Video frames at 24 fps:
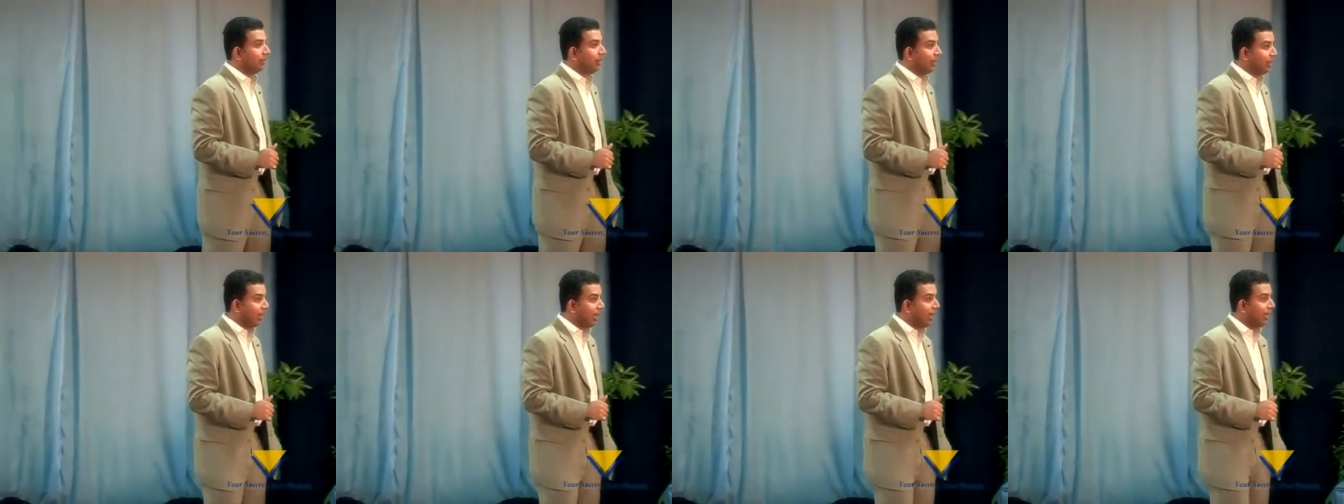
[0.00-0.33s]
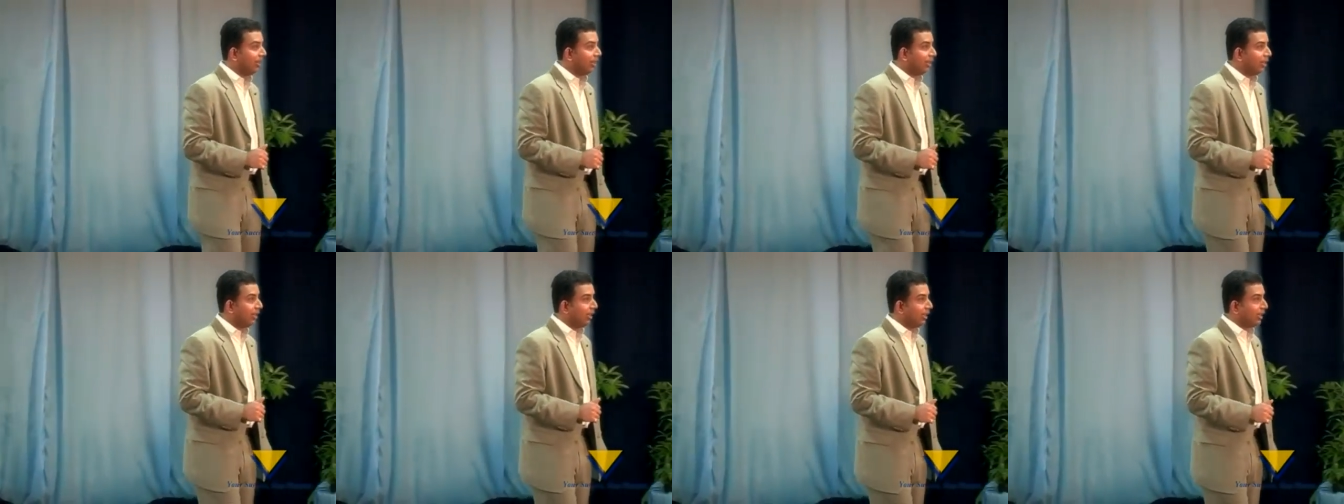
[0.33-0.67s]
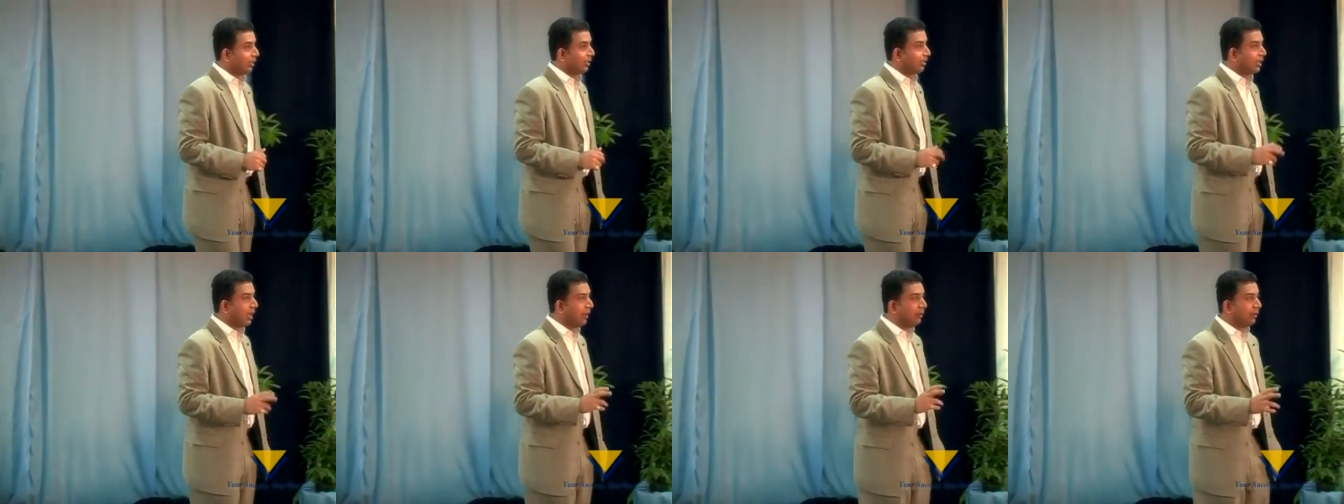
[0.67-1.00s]
All right?
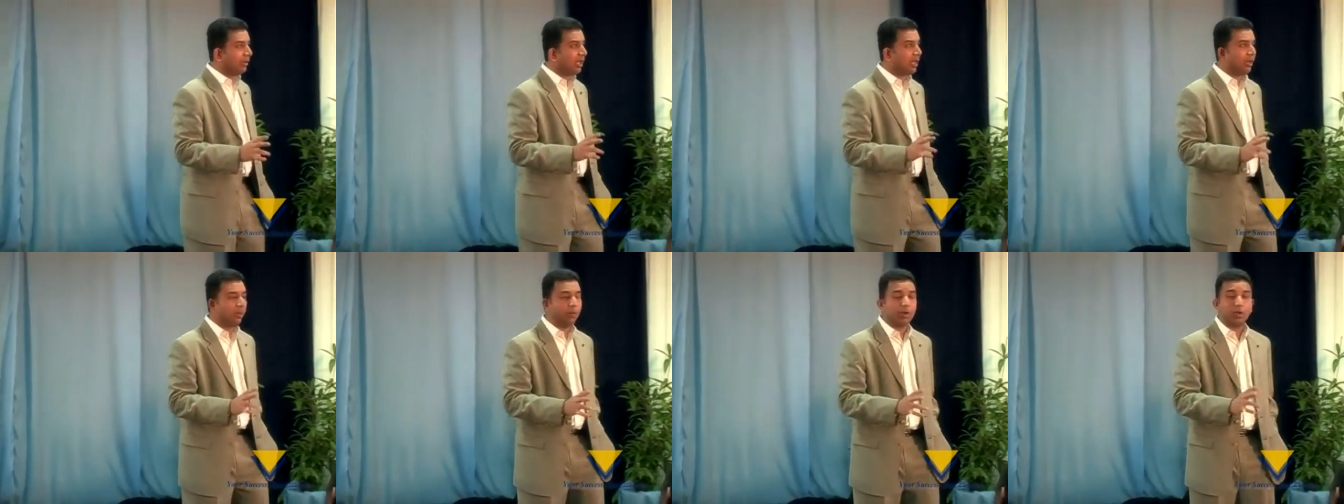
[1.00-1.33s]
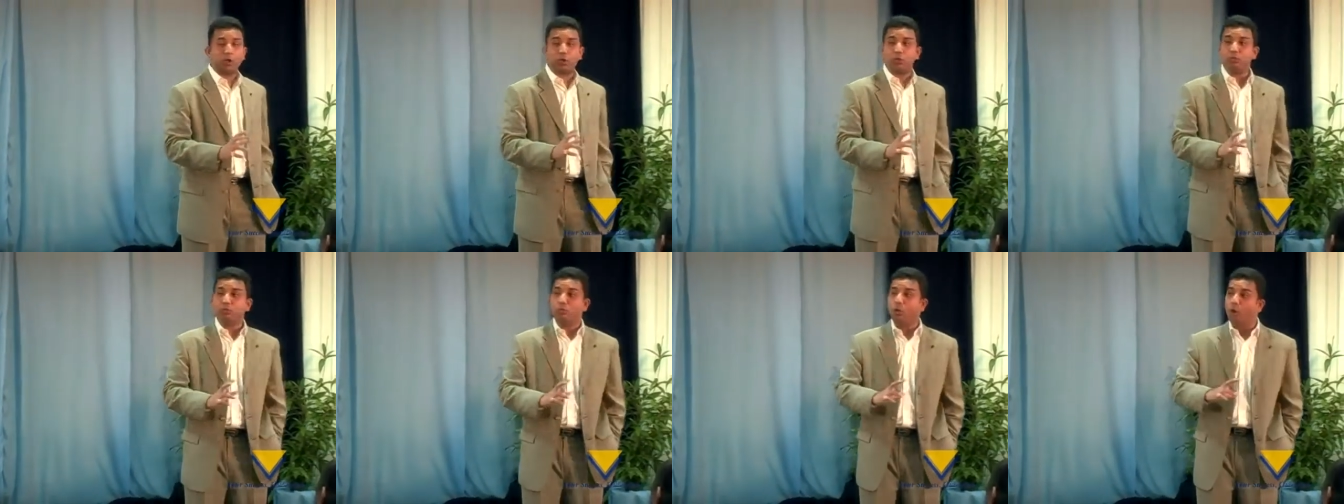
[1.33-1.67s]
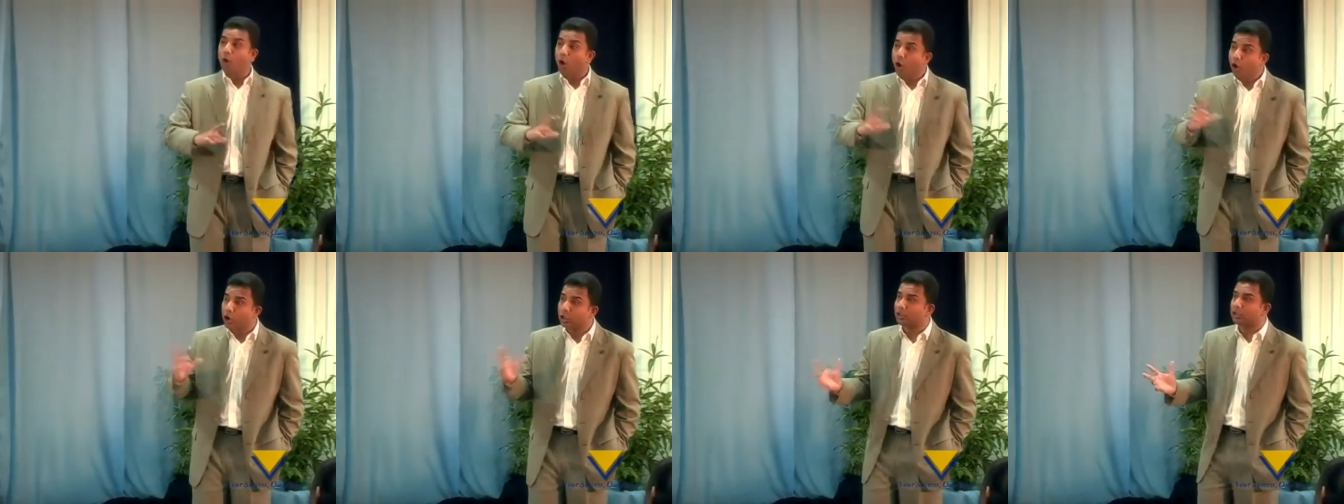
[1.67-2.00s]
Something which
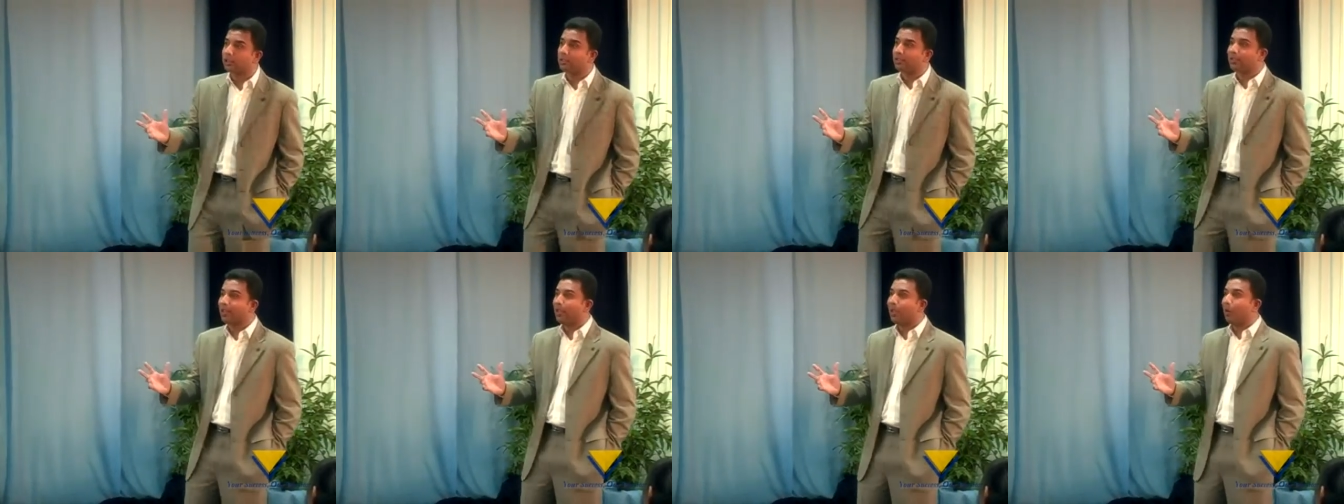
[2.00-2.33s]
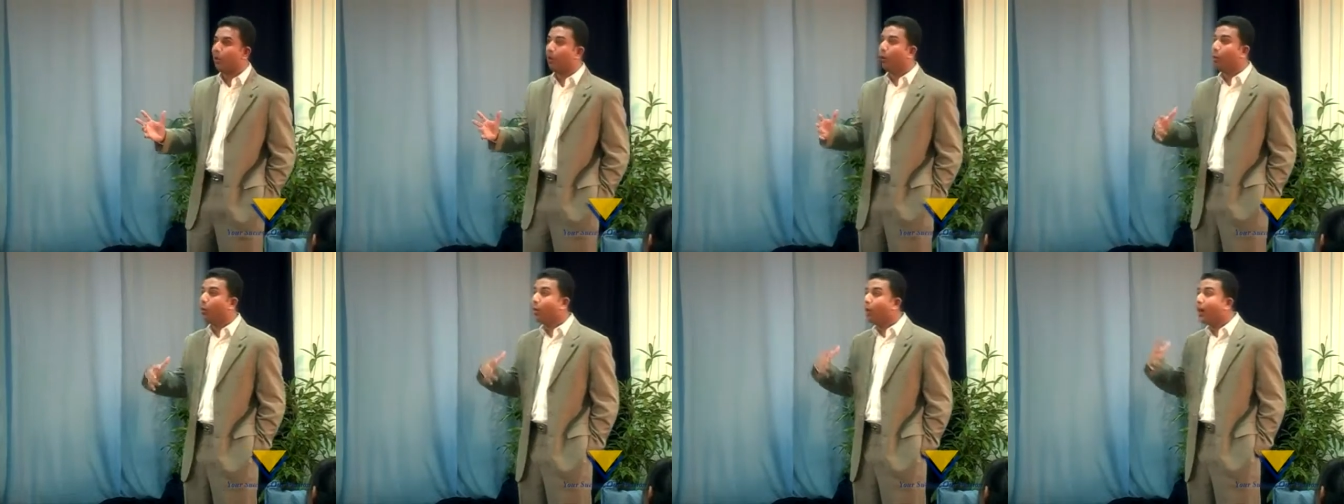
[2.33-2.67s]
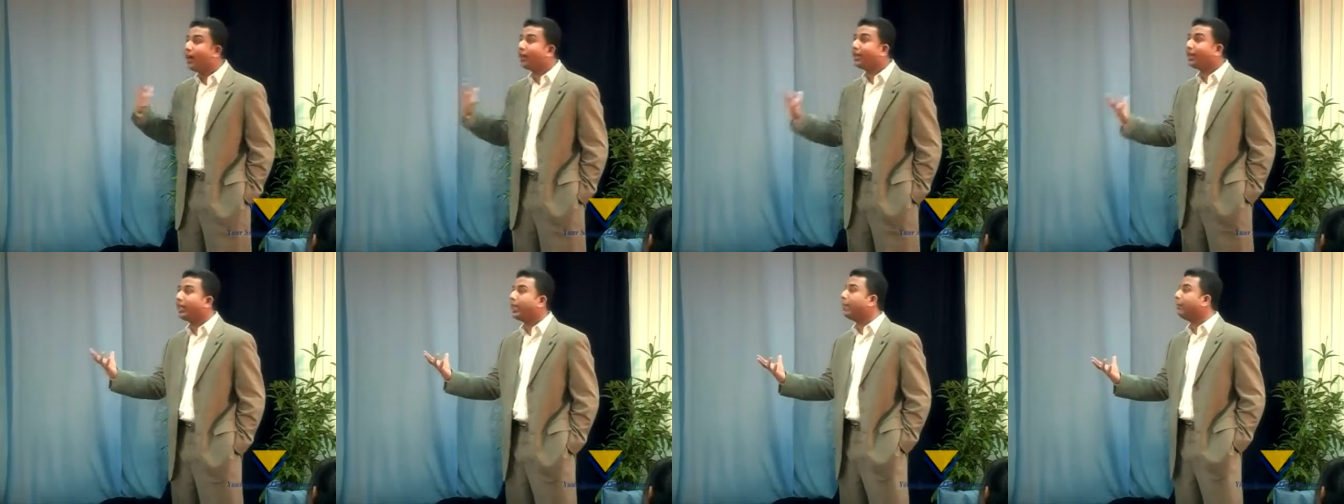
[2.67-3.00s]
most
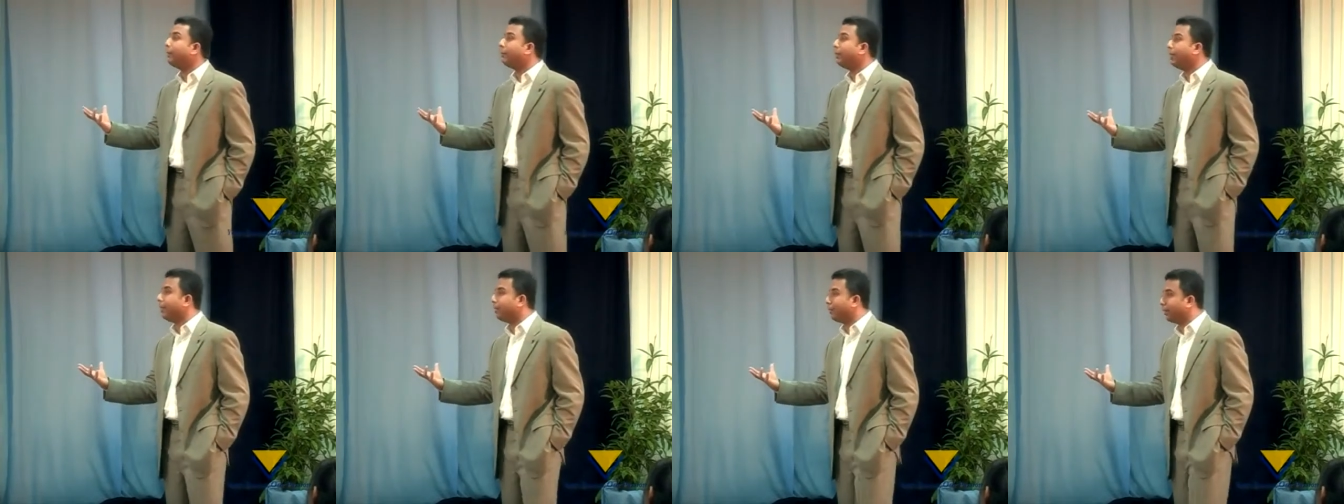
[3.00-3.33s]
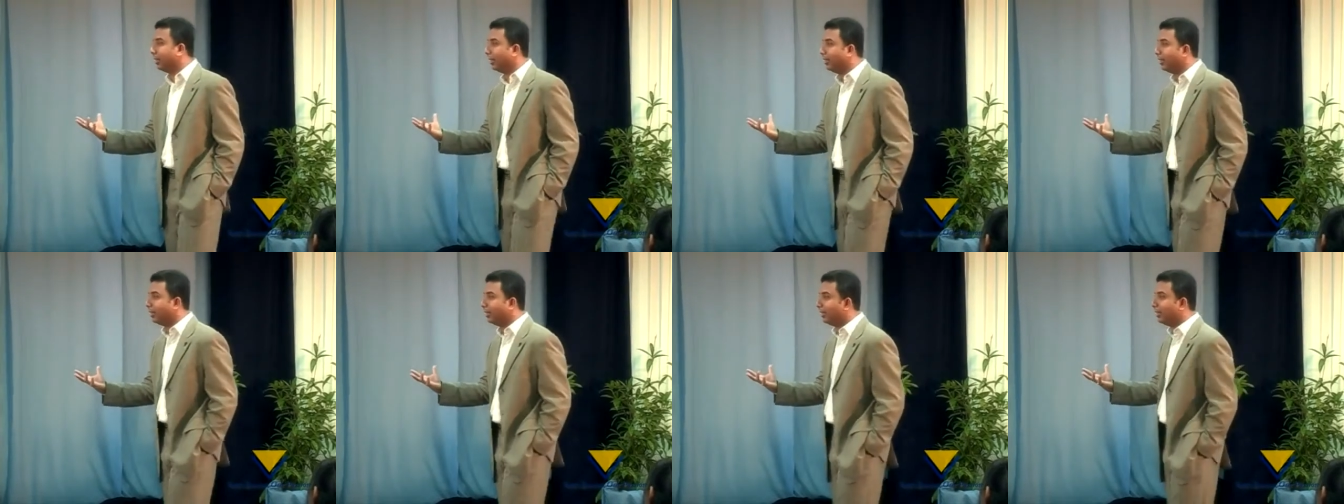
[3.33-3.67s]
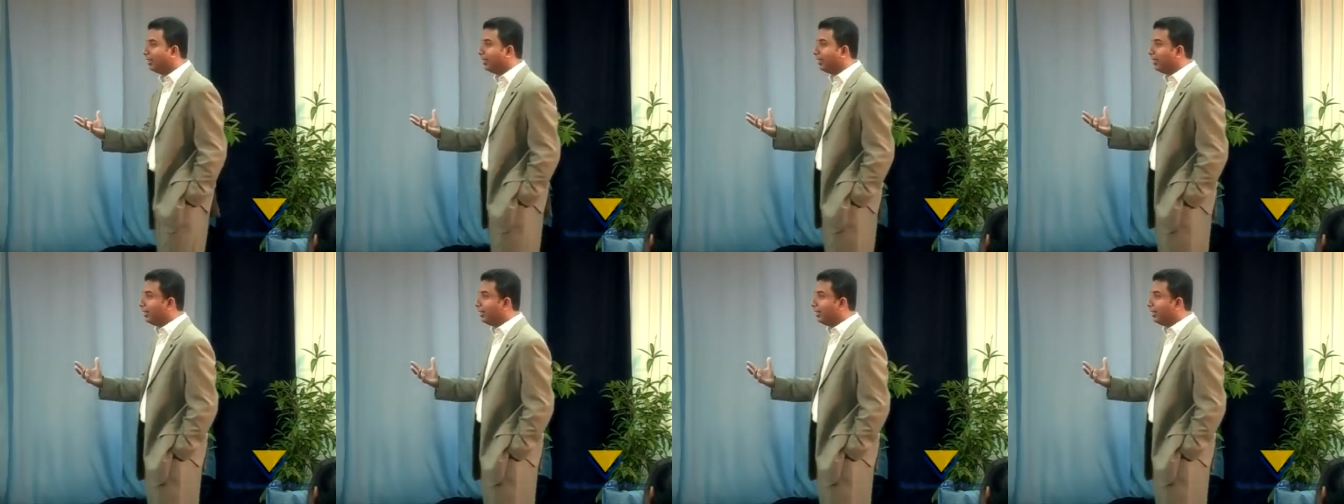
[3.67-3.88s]
working people